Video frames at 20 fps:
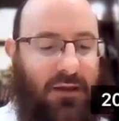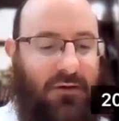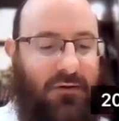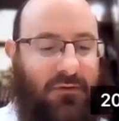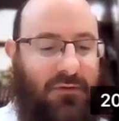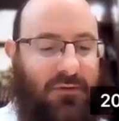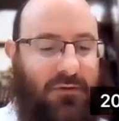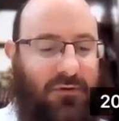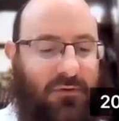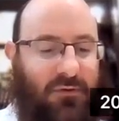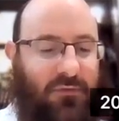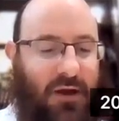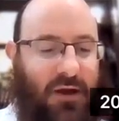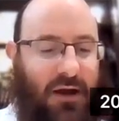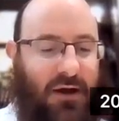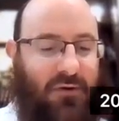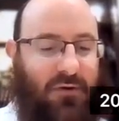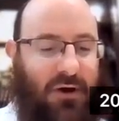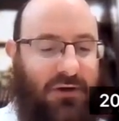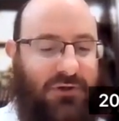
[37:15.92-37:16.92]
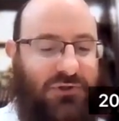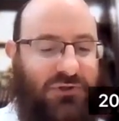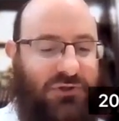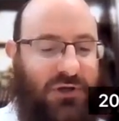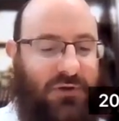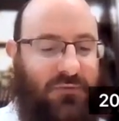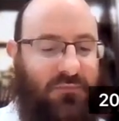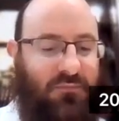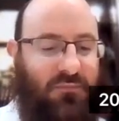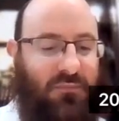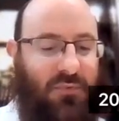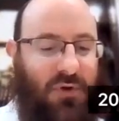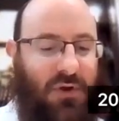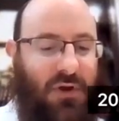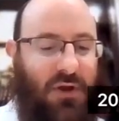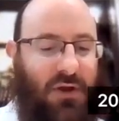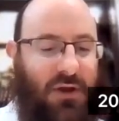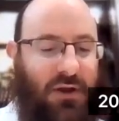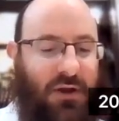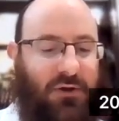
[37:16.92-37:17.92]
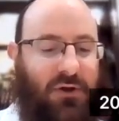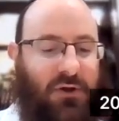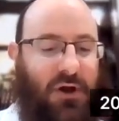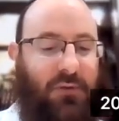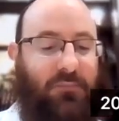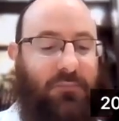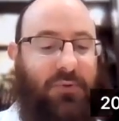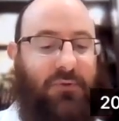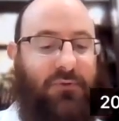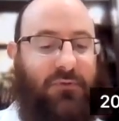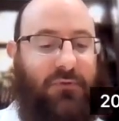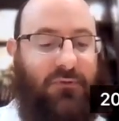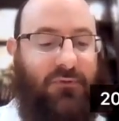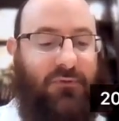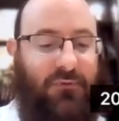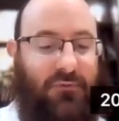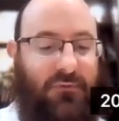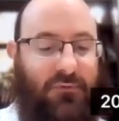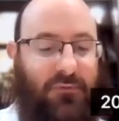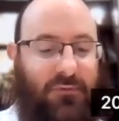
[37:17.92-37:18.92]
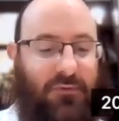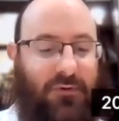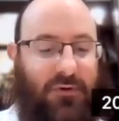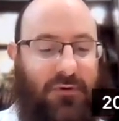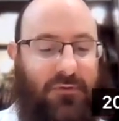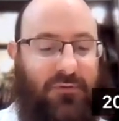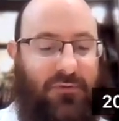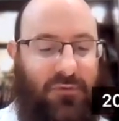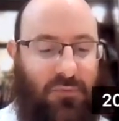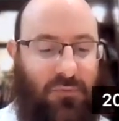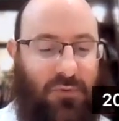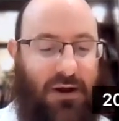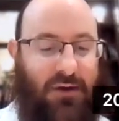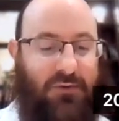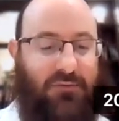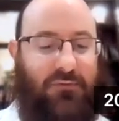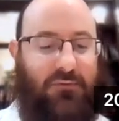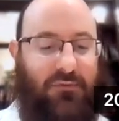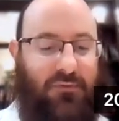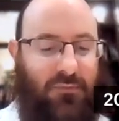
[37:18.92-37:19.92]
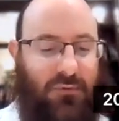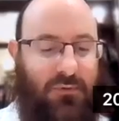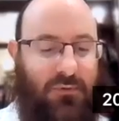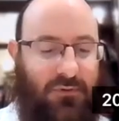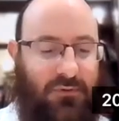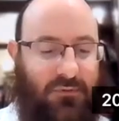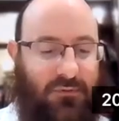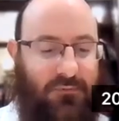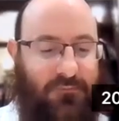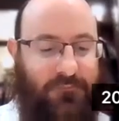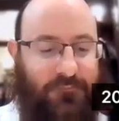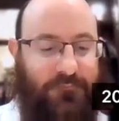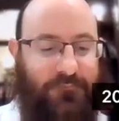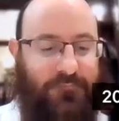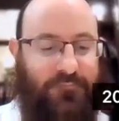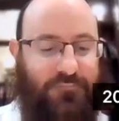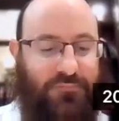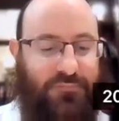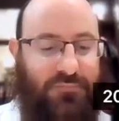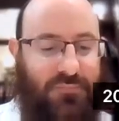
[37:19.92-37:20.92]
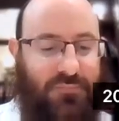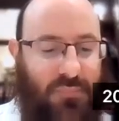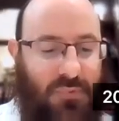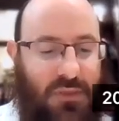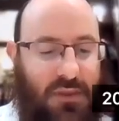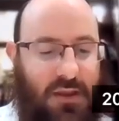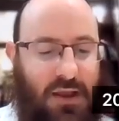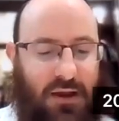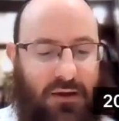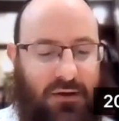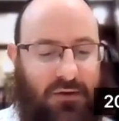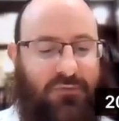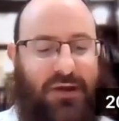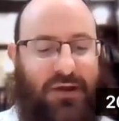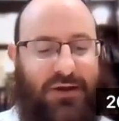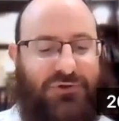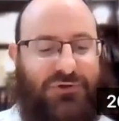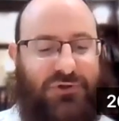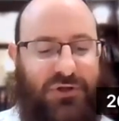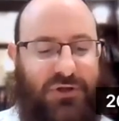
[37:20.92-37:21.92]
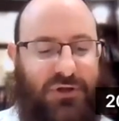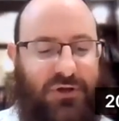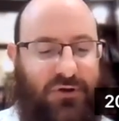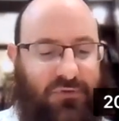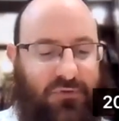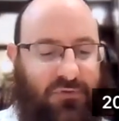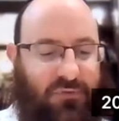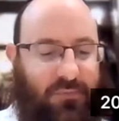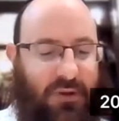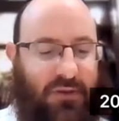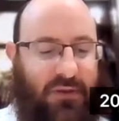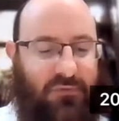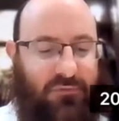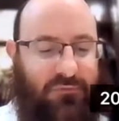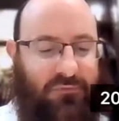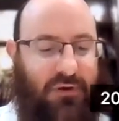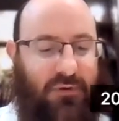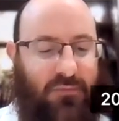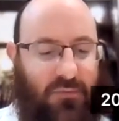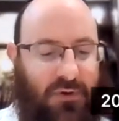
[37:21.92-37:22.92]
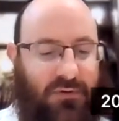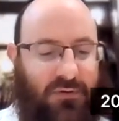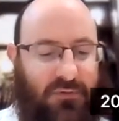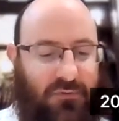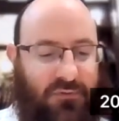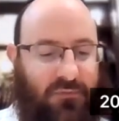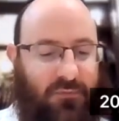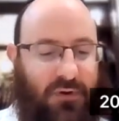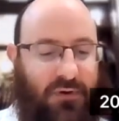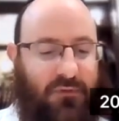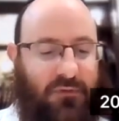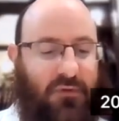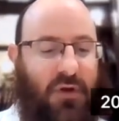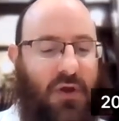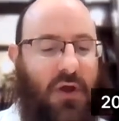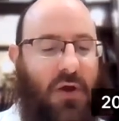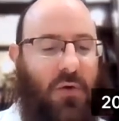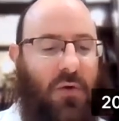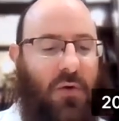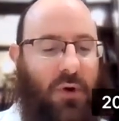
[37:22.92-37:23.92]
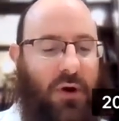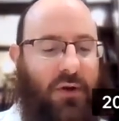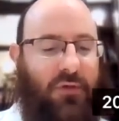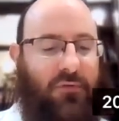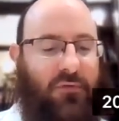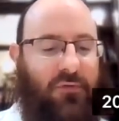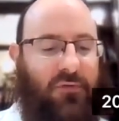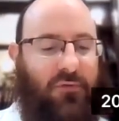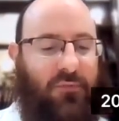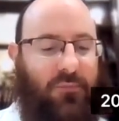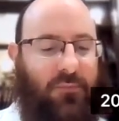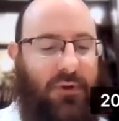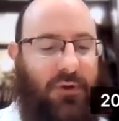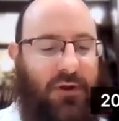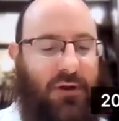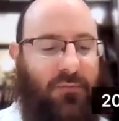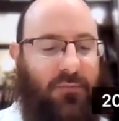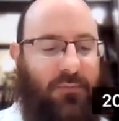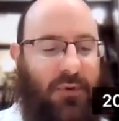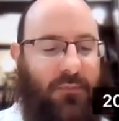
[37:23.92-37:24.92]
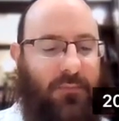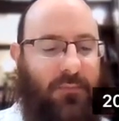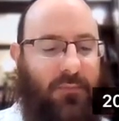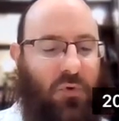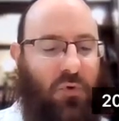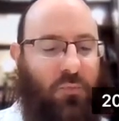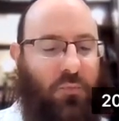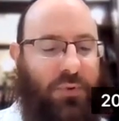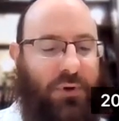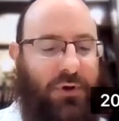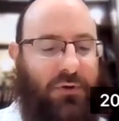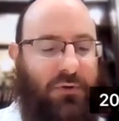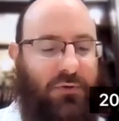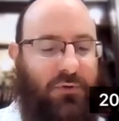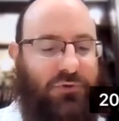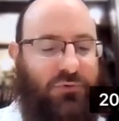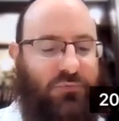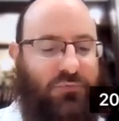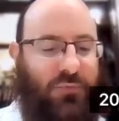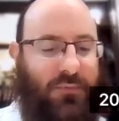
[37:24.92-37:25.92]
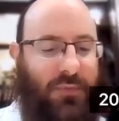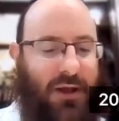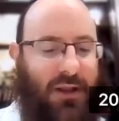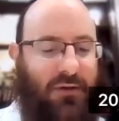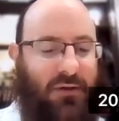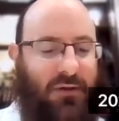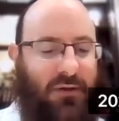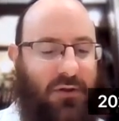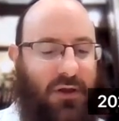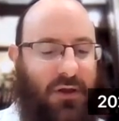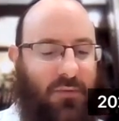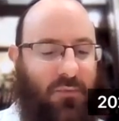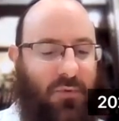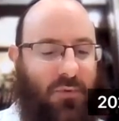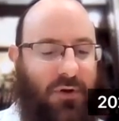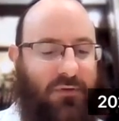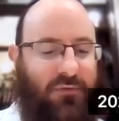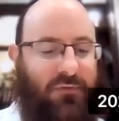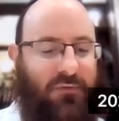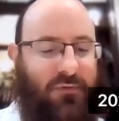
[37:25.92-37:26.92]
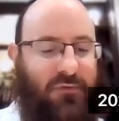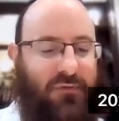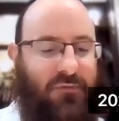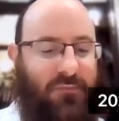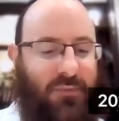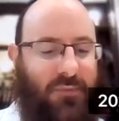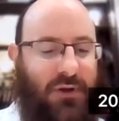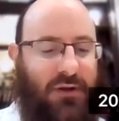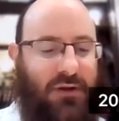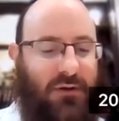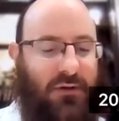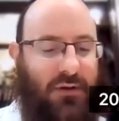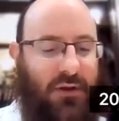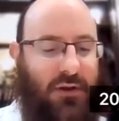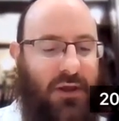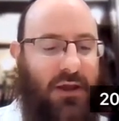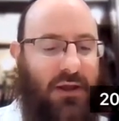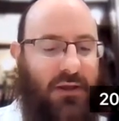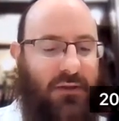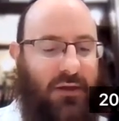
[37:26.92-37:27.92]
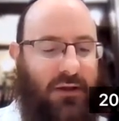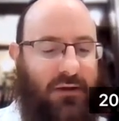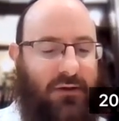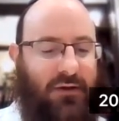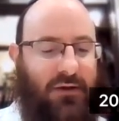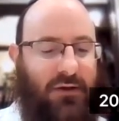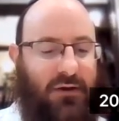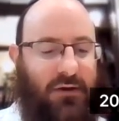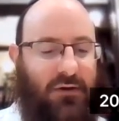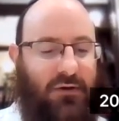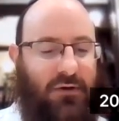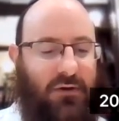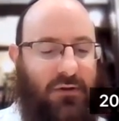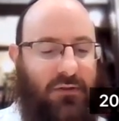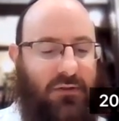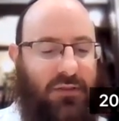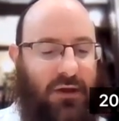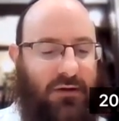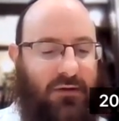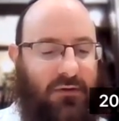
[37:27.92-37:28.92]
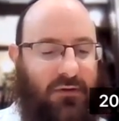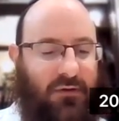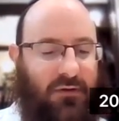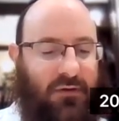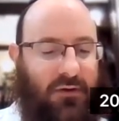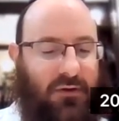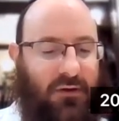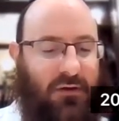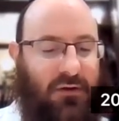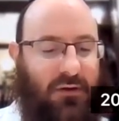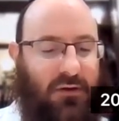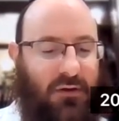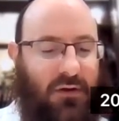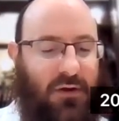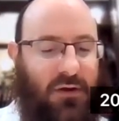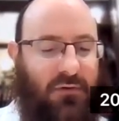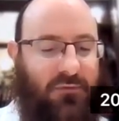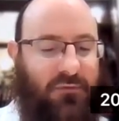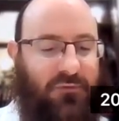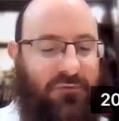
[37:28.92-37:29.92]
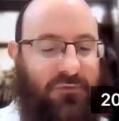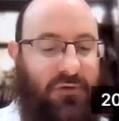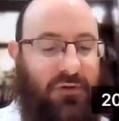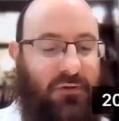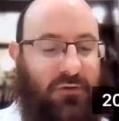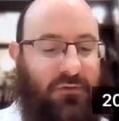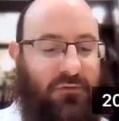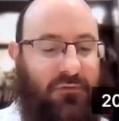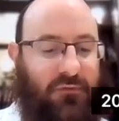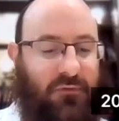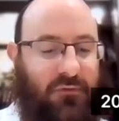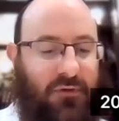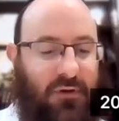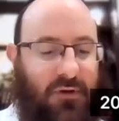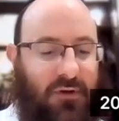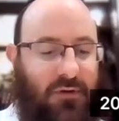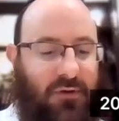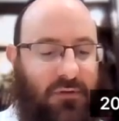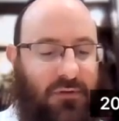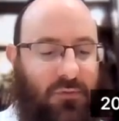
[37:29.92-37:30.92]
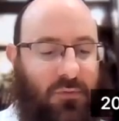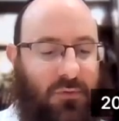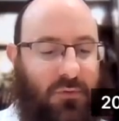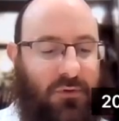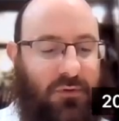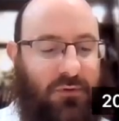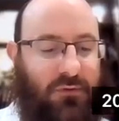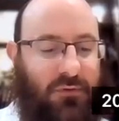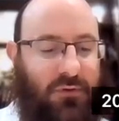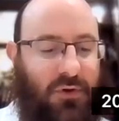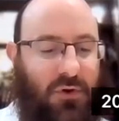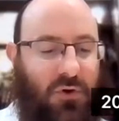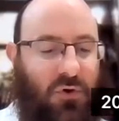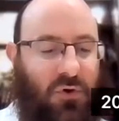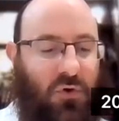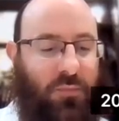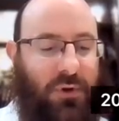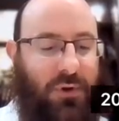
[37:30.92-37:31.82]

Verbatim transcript: and there's how Hashem encompasses or surrounds the world. And he's actually going to specify what this means. What does this mean, What does this mean that he that he fills the world?